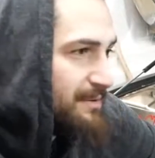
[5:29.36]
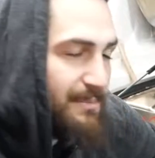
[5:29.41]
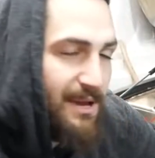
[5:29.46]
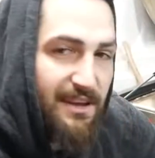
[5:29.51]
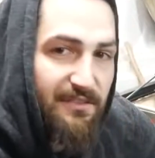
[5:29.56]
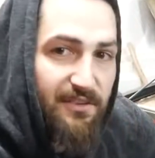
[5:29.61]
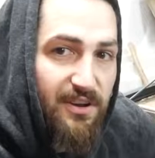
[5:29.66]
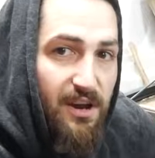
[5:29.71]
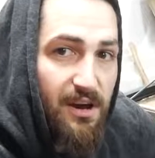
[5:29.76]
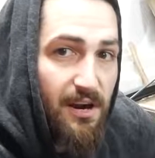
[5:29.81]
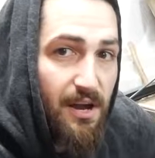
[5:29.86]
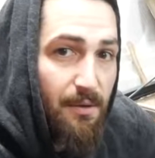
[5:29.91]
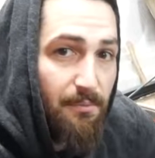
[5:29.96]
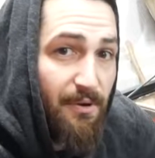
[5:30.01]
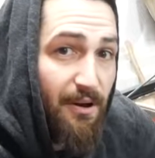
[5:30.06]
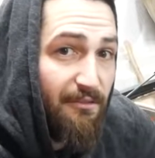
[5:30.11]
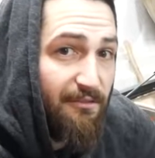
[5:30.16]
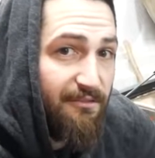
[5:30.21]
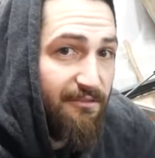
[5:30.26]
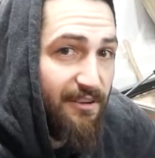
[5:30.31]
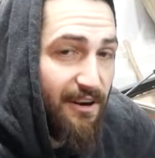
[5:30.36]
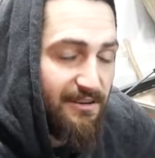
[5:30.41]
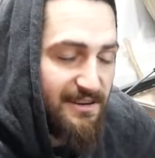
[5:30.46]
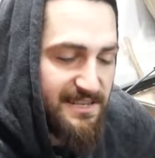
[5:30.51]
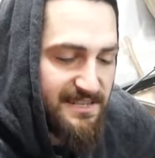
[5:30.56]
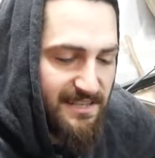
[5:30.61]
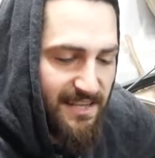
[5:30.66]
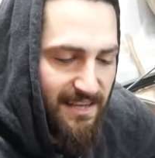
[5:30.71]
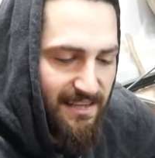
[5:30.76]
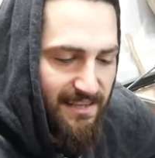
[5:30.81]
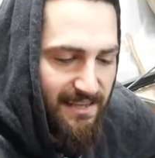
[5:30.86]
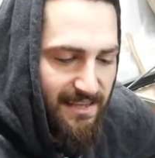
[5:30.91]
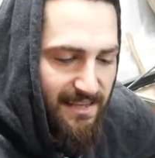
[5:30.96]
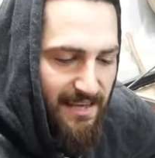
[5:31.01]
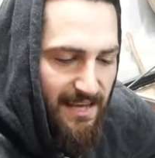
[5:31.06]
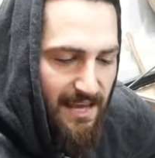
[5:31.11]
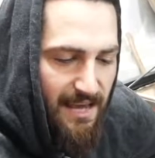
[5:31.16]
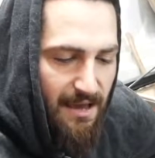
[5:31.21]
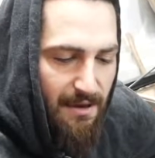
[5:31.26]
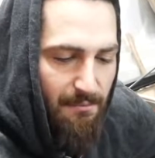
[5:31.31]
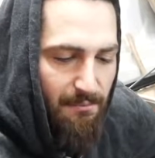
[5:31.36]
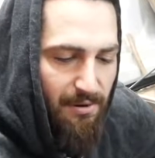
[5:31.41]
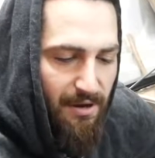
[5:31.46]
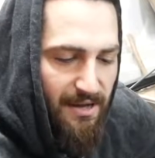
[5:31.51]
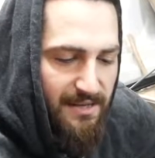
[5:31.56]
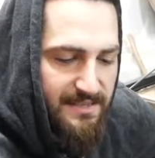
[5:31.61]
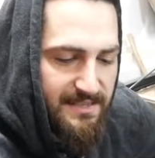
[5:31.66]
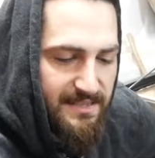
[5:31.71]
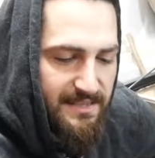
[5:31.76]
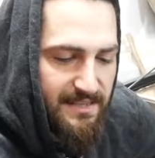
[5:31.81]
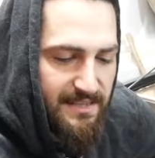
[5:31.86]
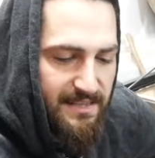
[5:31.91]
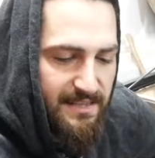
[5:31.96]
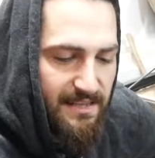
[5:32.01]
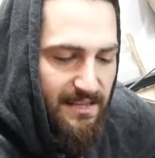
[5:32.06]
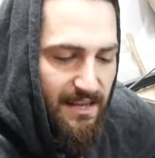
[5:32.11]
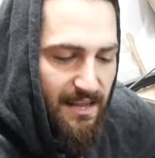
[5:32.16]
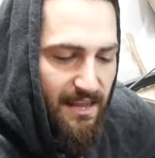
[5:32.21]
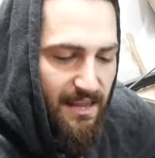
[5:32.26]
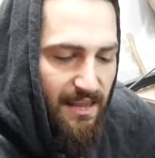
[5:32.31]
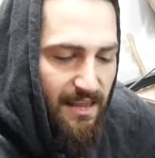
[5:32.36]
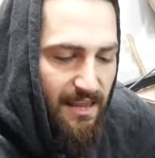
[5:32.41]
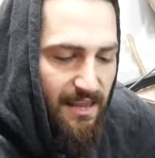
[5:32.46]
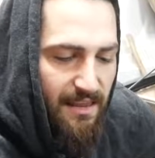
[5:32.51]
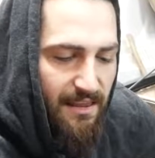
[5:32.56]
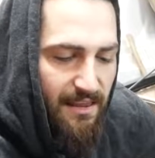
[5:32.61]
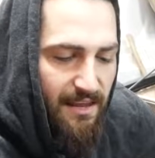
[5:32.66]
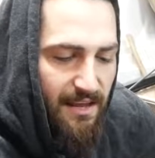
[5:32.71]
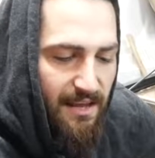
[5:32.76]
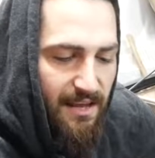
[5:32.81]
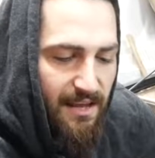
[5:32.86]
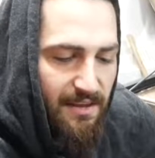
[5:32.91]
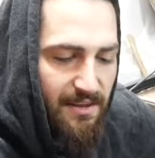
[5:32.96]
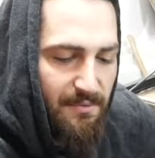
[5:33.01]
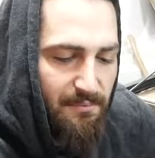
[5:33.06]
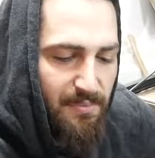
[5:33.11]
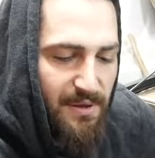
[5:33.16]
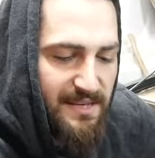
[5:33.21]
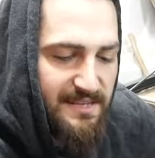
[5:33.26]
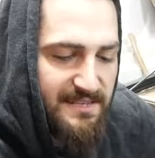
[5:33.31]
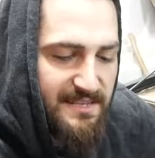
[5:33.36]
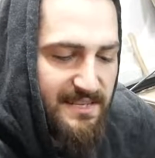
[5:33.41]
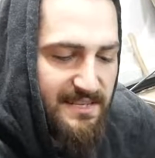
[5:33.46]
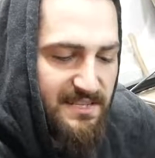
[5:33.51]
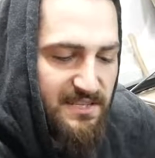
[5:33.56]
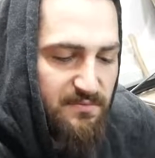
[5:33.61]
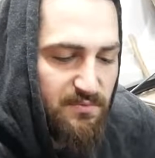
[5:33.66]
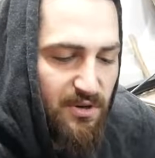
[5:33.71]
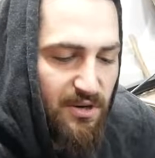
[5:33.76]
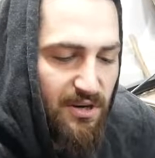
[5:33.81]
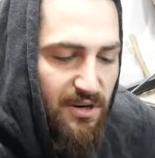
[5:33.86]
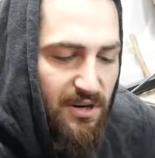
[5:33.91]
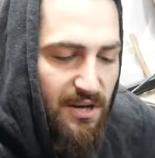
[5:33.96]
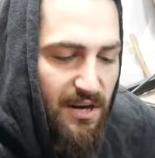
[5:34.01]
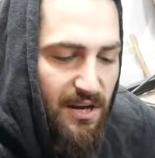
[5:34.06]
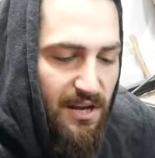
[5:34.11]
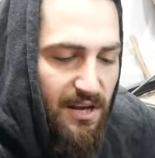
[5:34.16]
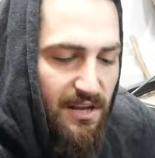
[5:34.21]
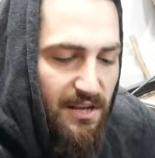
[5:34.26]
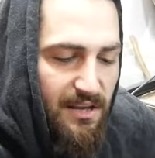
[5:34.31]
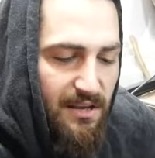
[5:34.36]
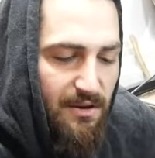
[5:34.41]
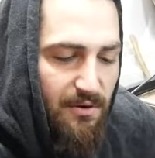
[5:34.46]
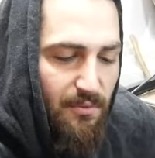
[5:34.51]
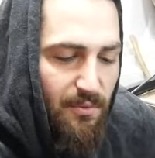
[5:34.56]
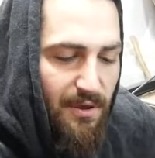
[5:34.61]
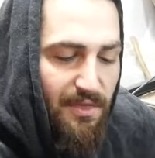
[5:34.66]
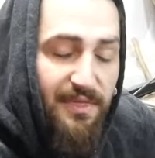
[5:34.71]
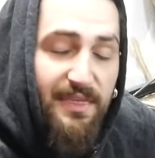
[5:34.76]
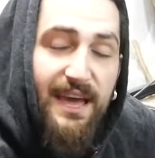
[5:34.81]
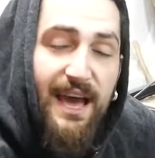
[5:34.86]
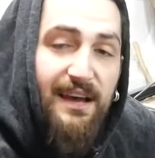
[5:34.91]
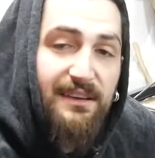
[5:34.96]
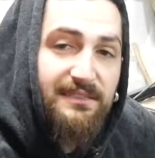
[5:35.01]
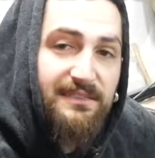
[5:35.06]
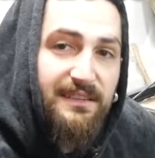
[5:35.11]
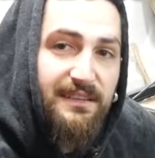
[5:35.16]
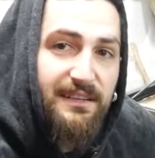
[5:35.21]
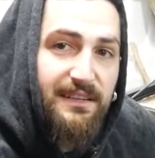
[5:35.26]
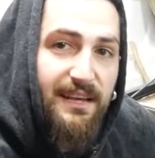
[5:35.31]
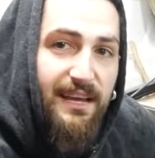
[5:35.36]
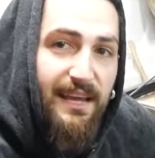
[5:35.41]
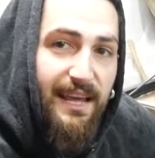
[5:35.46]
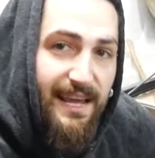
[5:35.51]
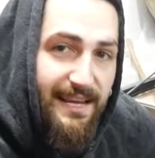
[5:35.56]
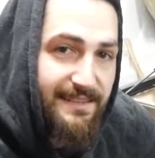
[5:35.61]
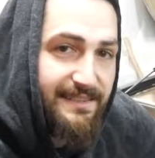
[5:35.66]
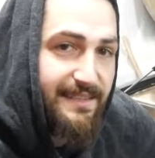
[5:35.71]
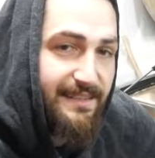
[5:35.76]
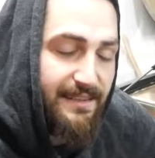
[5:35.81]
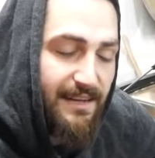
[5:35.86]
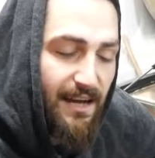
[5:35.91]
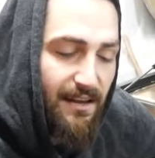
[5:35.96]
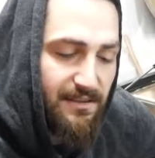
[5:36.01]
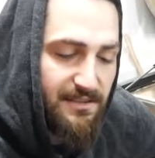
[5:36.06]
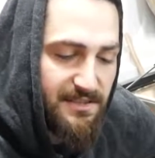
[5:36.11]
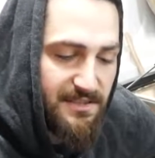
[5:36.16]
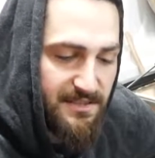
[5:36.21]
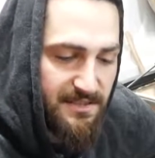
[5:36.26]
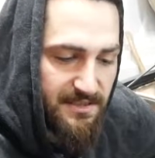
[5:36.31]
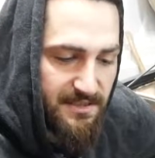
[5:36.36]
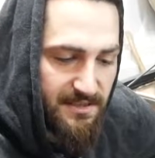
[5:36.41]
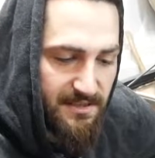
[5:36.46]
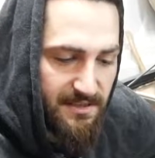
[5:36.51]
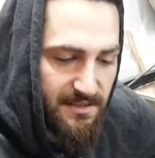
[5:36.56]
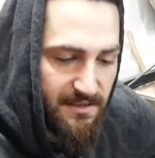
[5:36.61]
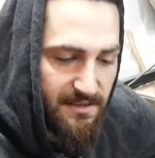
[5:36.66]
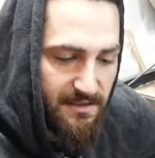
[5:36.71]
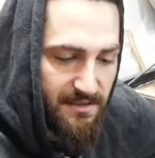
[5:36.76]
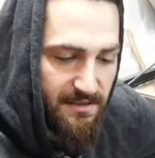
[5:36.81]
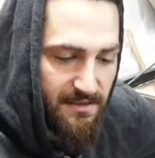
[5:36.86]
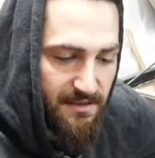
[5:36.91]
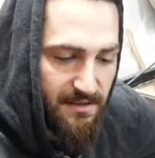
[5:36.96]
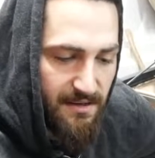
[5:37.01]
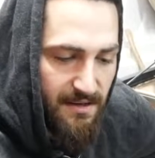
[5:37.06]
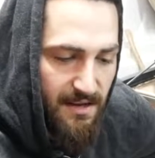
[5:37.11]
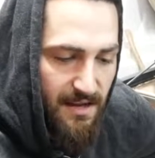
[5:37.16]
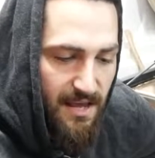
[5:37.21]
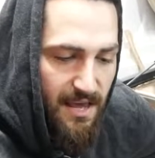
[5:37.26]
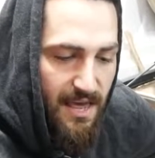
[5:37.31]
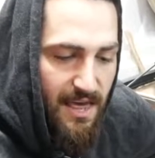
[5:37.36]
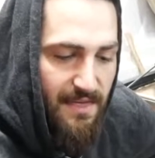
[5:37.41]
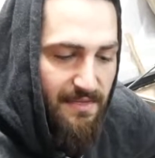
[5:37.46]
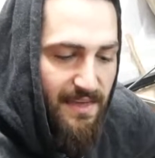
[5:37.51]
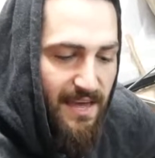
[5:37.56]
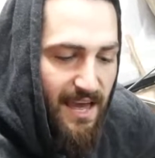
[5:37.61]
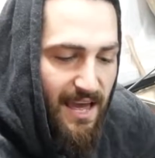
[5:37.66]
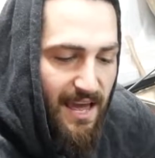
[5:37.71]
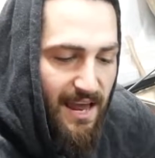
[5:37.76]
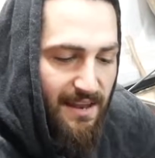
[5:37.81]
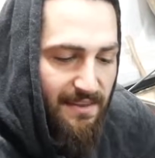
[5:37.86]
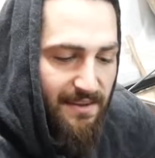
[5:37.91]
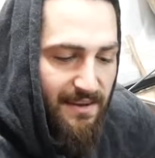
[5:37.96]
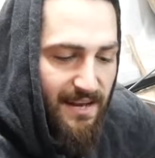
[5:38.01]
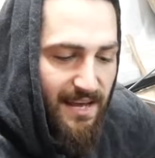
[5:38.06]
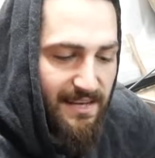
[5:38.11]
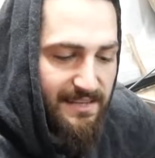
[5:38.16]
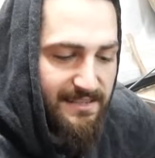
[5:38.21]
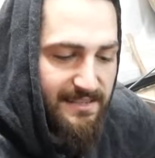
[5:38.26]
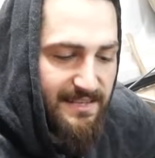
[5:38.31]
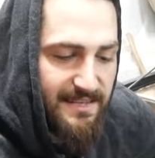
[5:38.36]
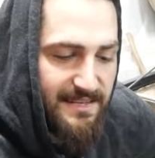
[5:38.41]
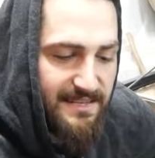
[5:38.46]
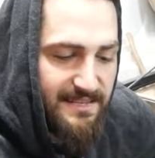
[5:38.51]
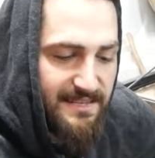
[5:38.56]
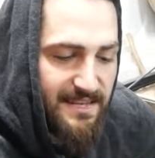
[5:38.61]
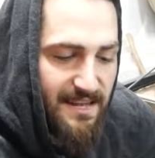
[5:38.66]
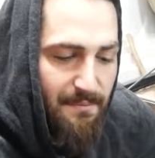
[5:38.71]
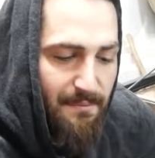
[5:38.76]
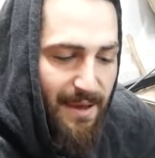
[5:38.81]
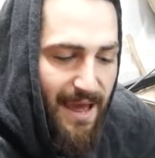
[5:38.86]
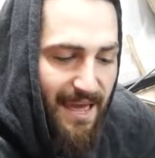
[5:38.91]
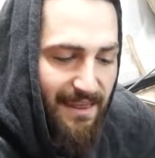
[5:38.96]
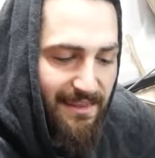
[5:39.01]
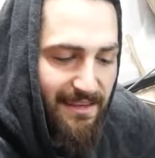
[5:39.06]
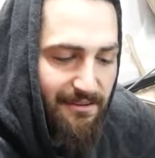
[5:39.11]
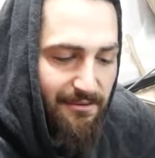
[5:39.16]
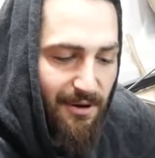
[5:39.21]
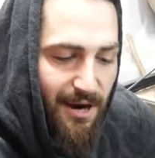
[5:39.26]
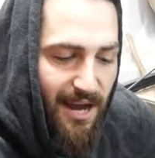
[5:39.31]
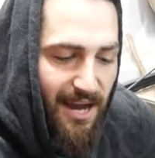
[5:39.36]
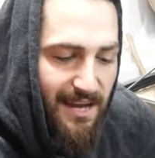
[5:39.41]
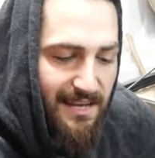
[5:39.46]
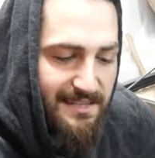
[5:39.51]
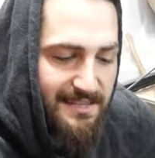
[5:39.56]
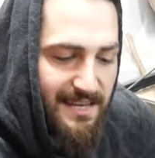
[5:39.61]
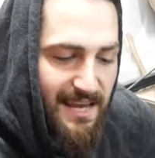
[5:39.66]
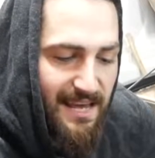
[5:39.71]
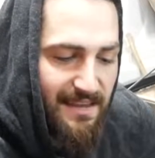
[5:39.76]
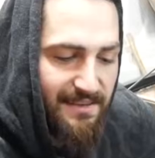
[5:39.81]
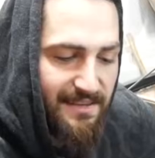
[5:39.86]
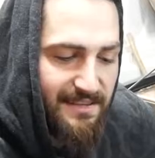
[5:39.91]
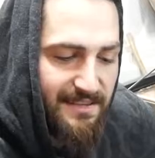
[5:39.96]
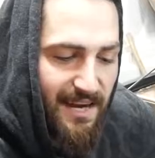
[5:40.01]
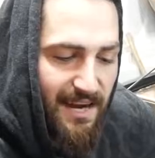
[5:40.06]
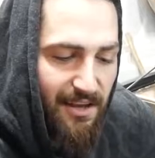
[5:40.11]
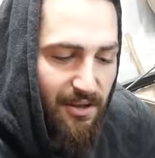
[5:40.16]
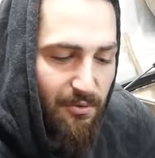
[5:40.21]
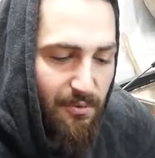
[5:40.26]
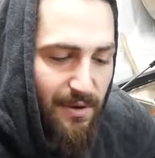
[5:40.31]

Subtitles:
may have gone up very slightly, but the pistons were $1,018. Then the next is the Manley rods and the tile